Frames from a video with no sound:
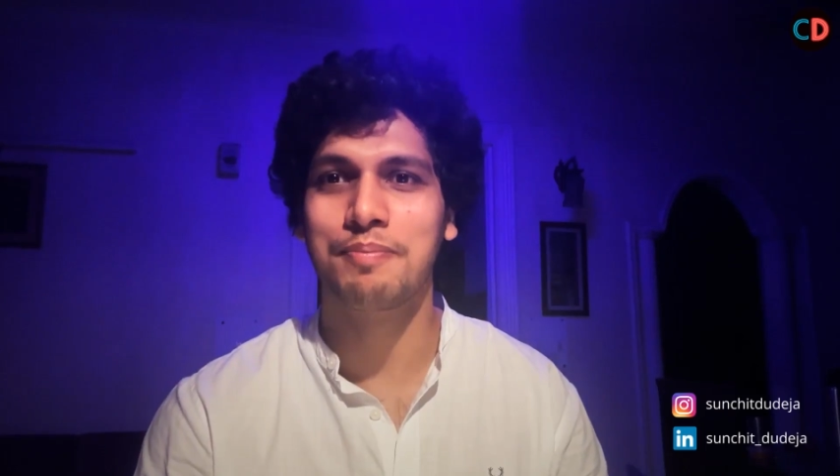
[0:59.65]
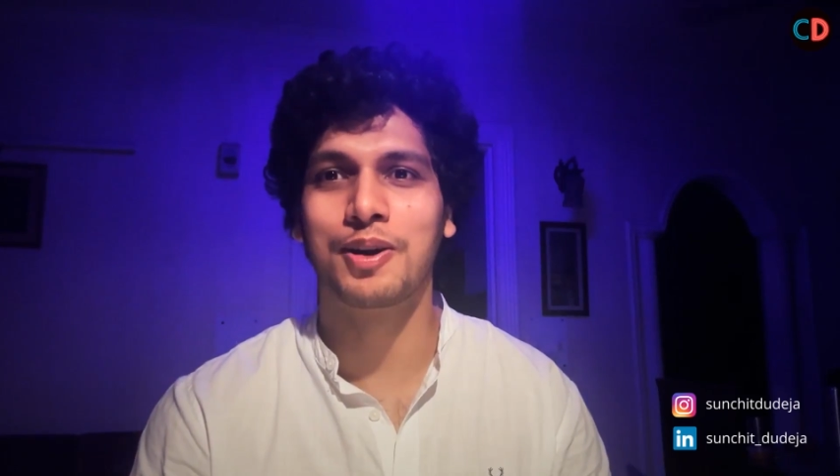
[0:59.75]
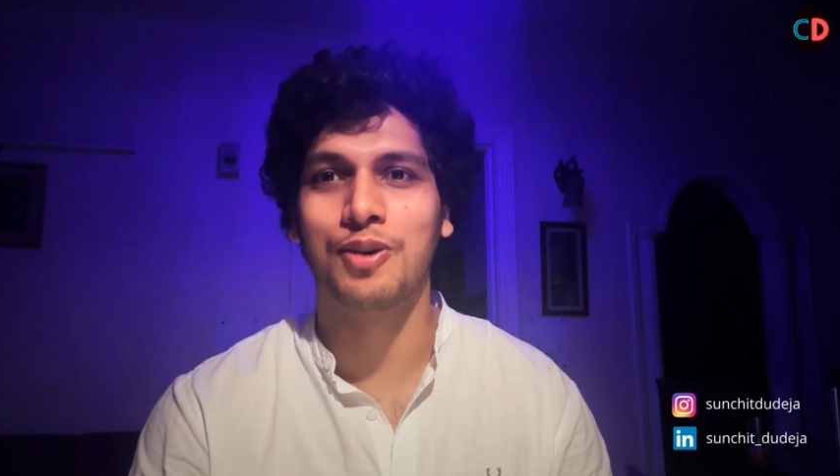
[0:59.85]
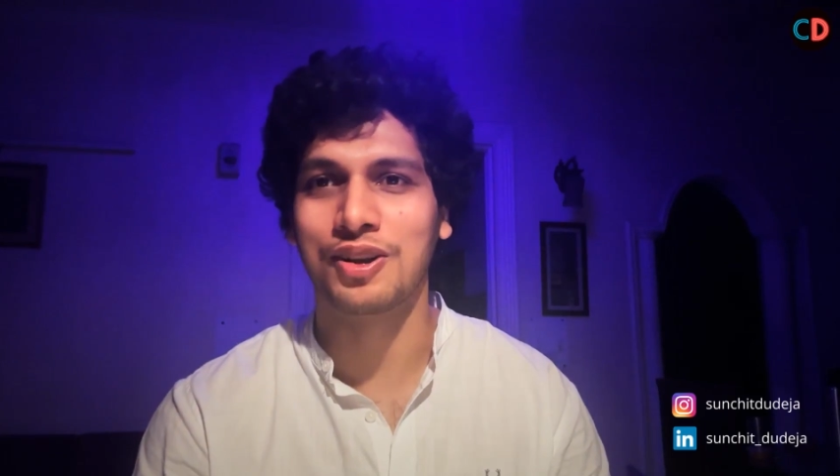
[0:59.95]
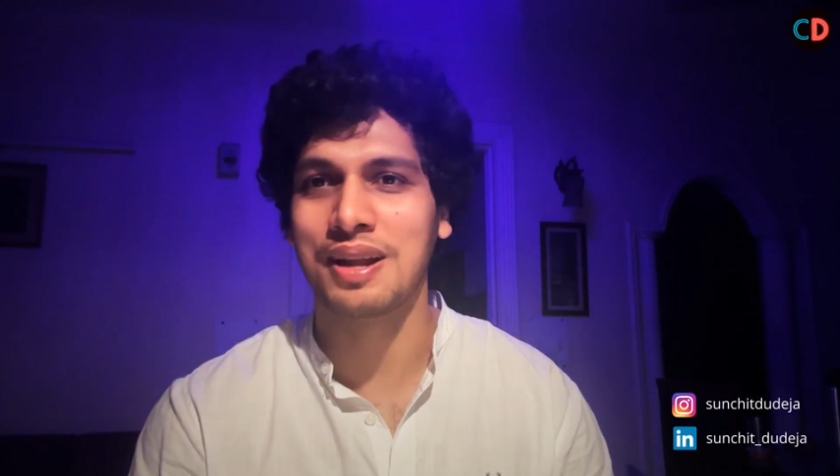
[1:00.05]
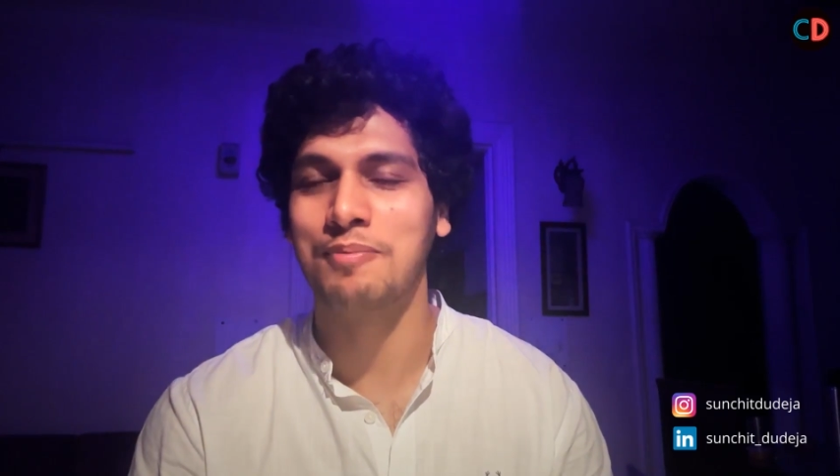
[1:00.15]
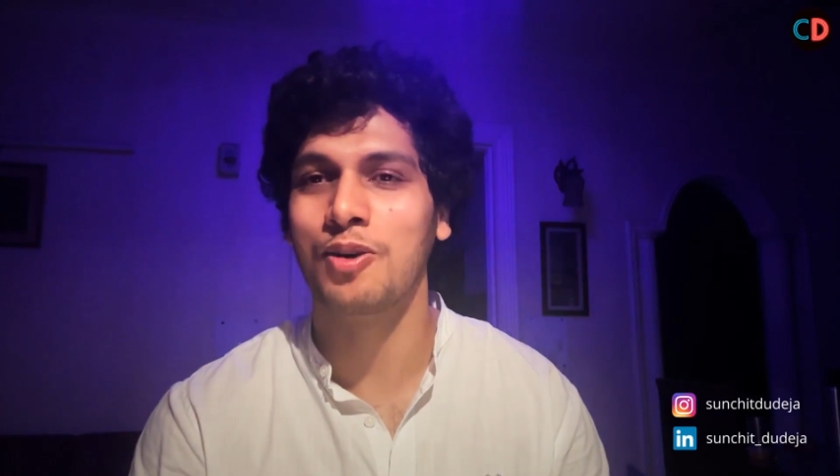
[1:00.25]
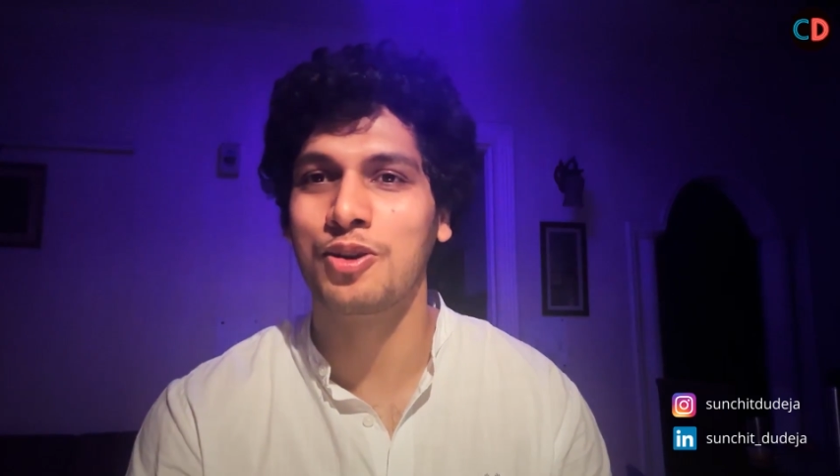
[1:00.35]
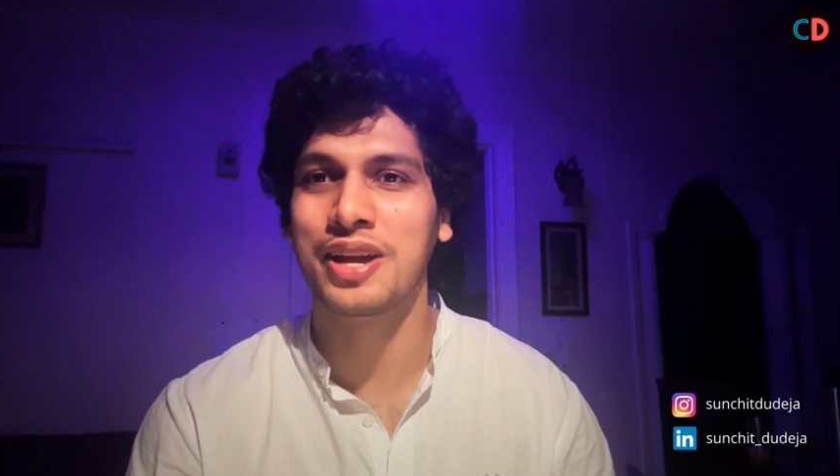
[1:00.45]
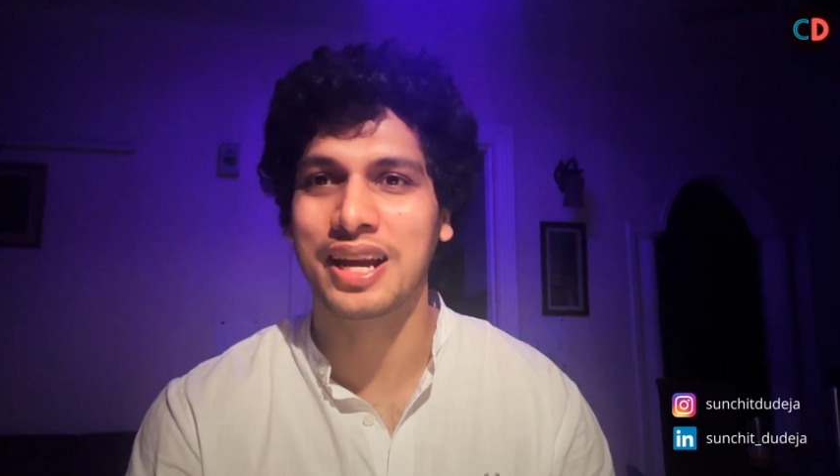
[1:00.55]
because I'm
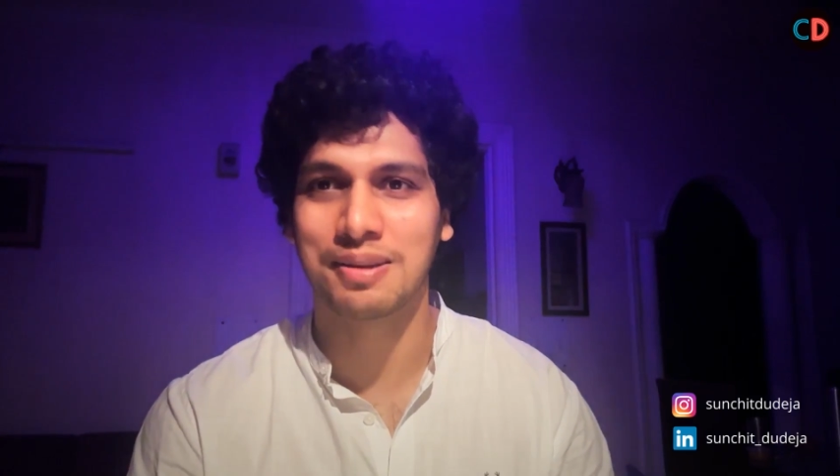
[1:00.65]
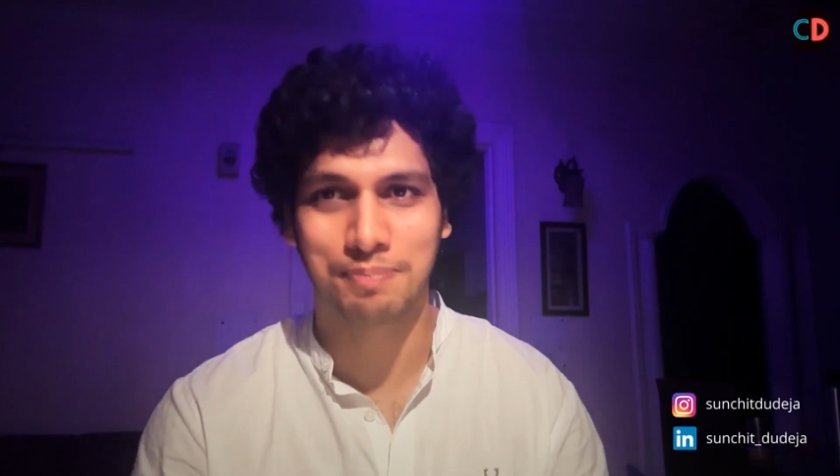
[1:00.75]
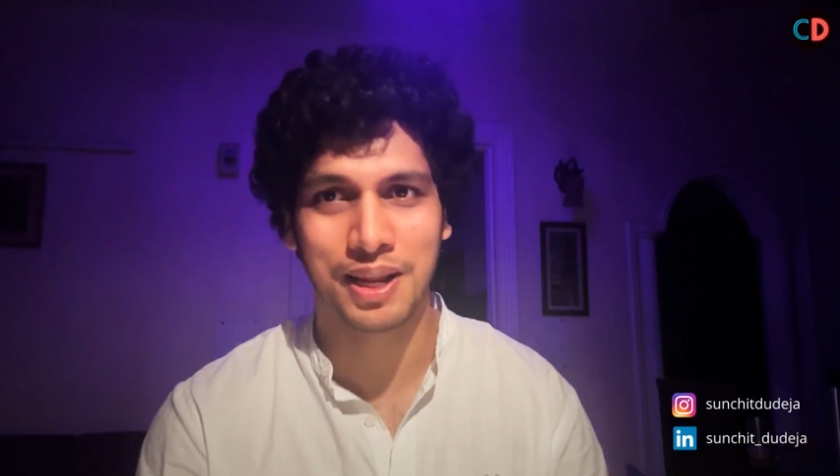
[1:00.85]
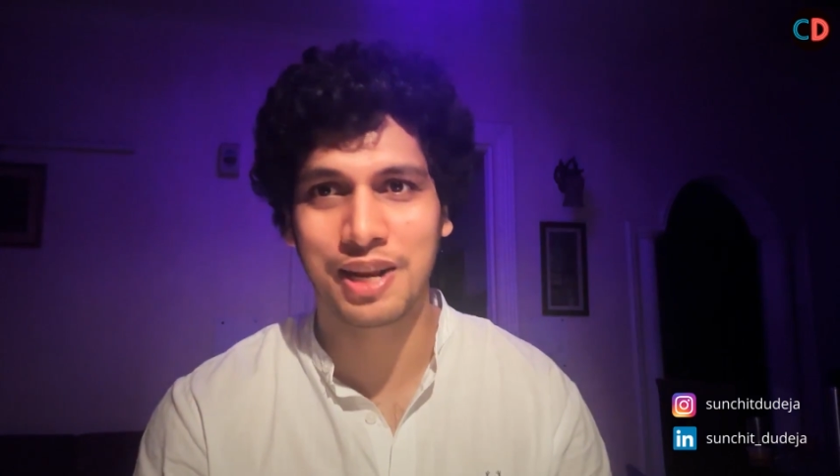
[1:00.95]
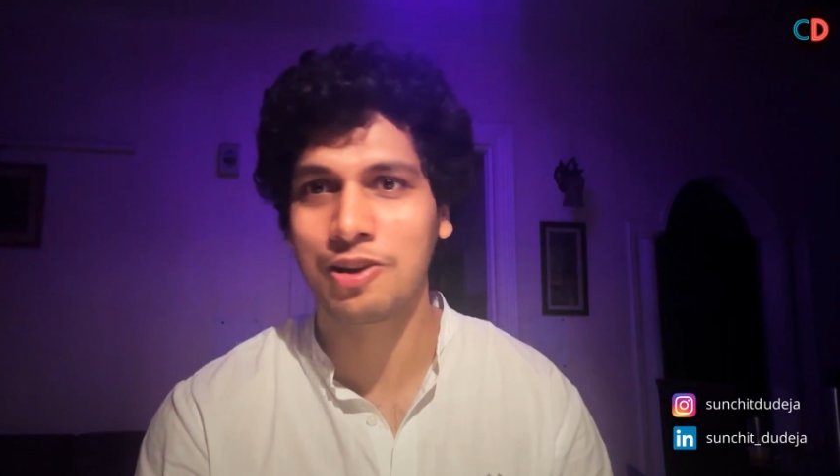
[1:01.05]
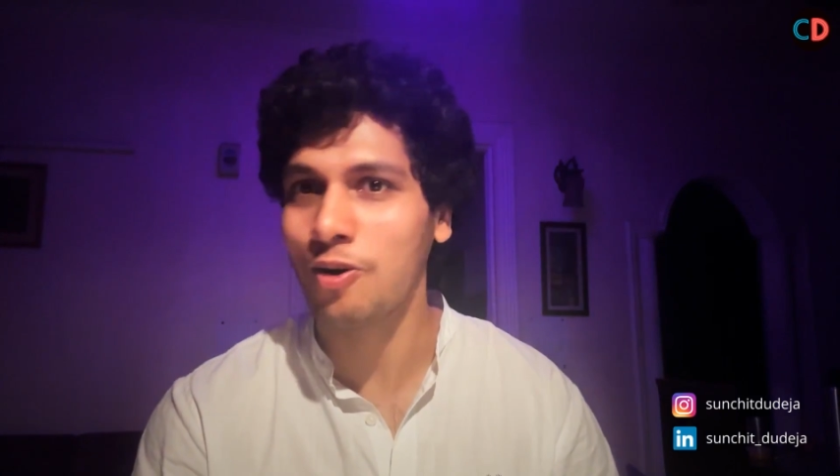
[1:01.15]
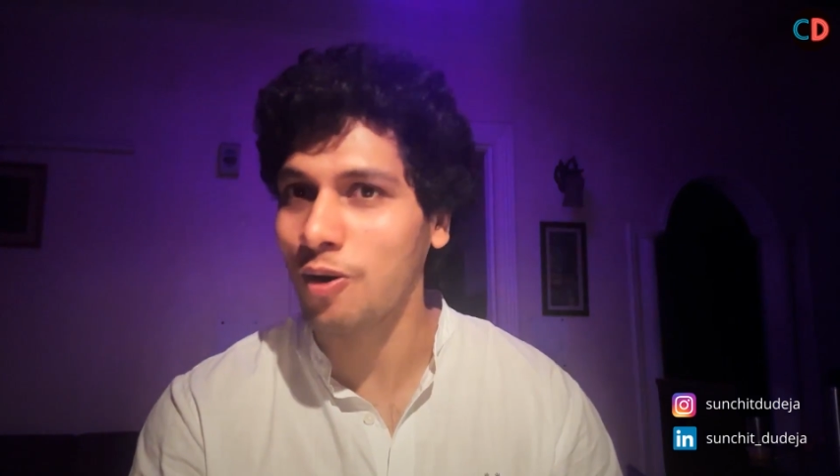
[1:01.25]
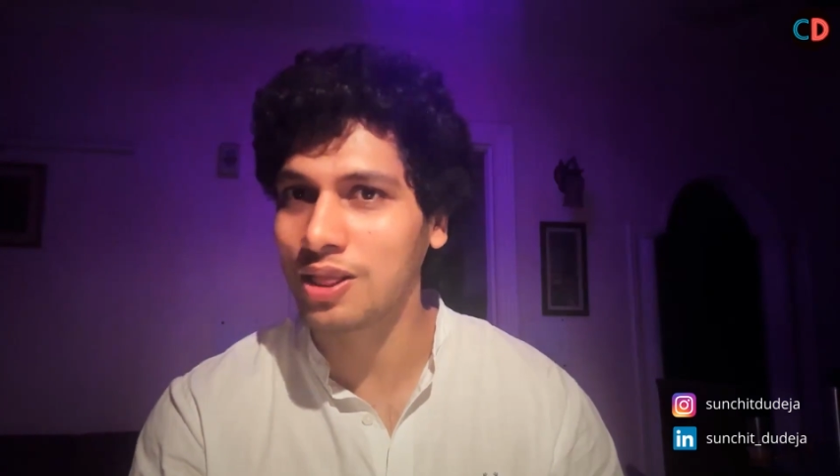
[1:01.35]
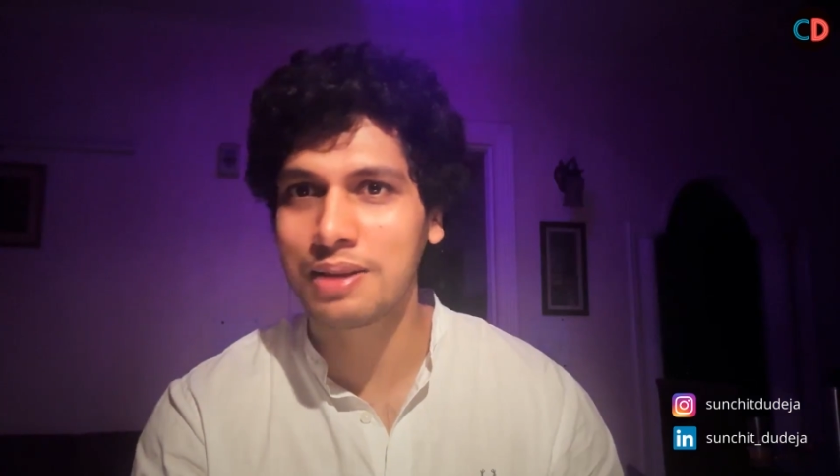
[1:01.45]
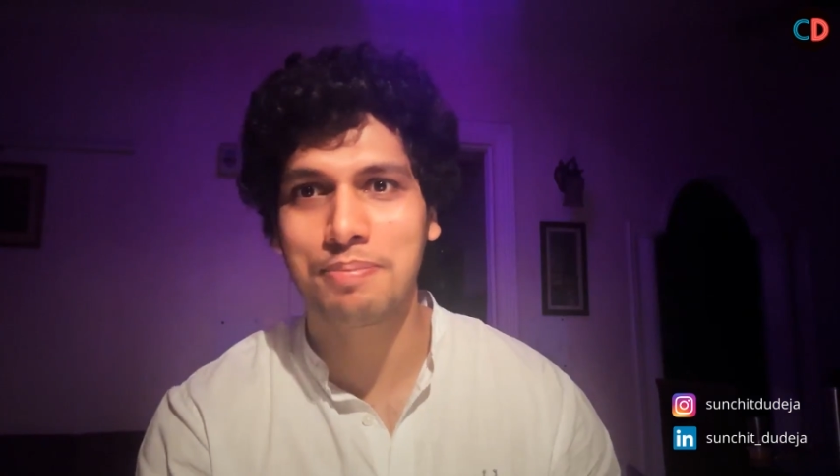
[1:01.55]
gonna explain
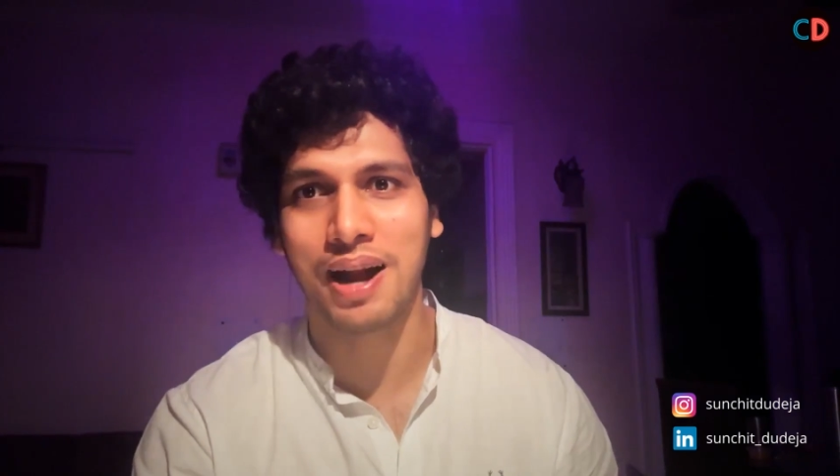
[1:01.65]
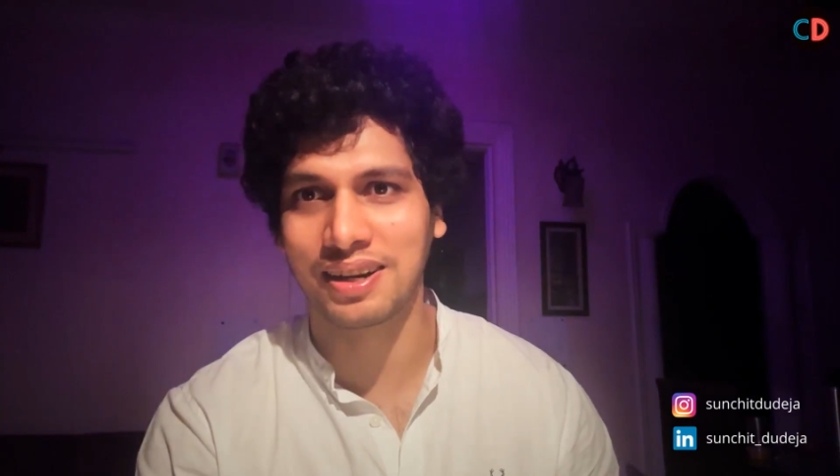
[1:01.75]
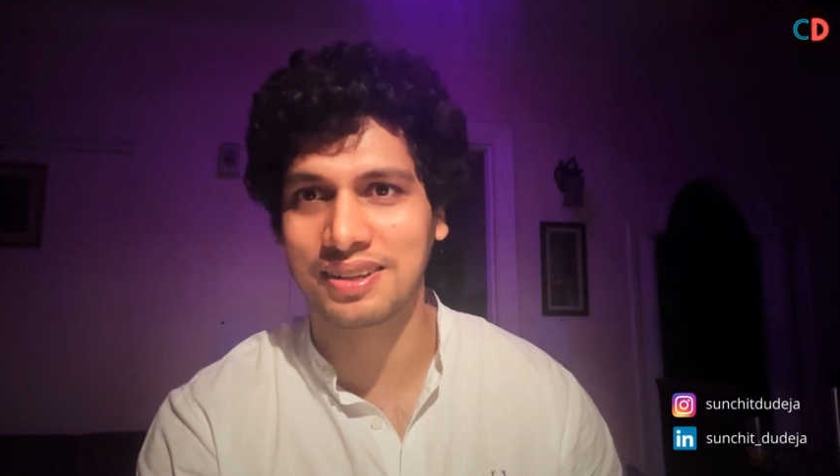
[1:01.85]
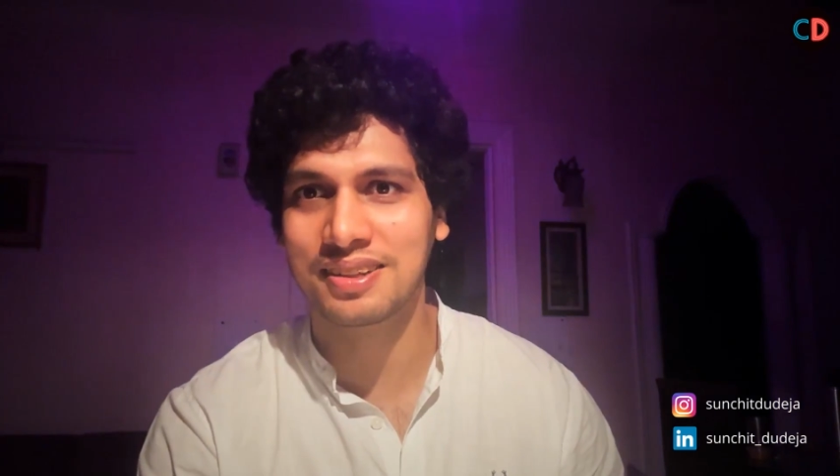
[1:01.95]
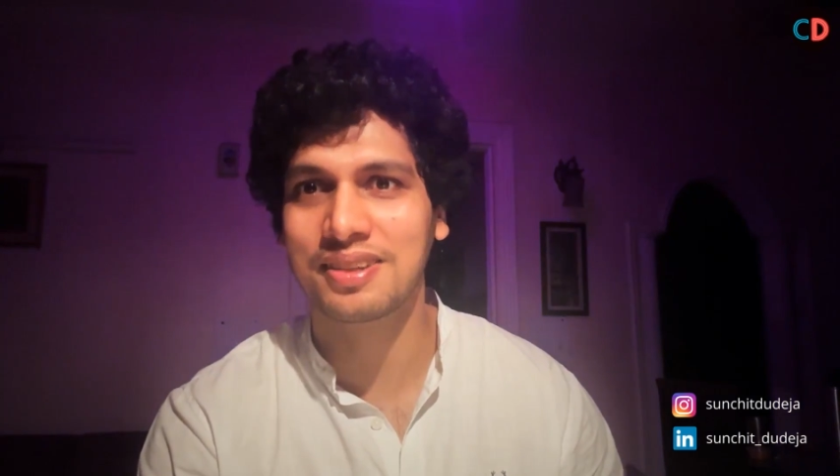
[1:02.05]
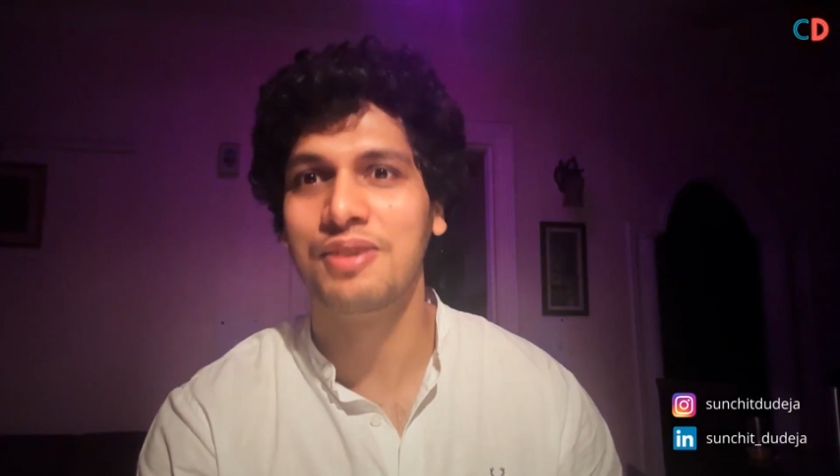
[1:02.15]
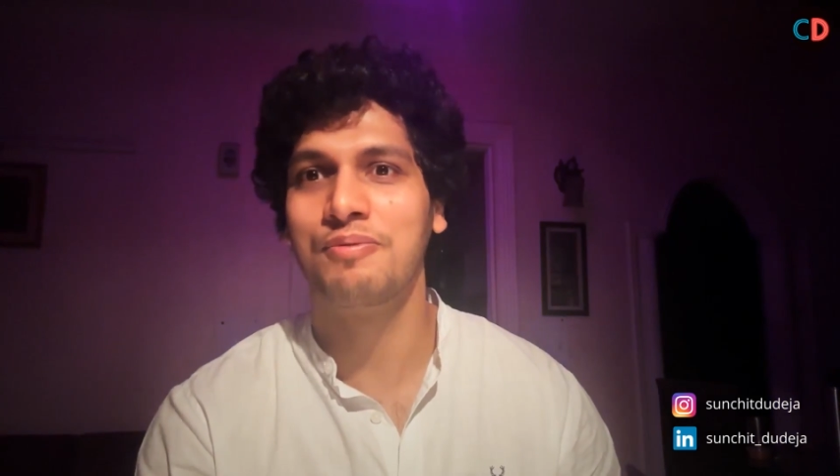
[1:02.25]
all the patterns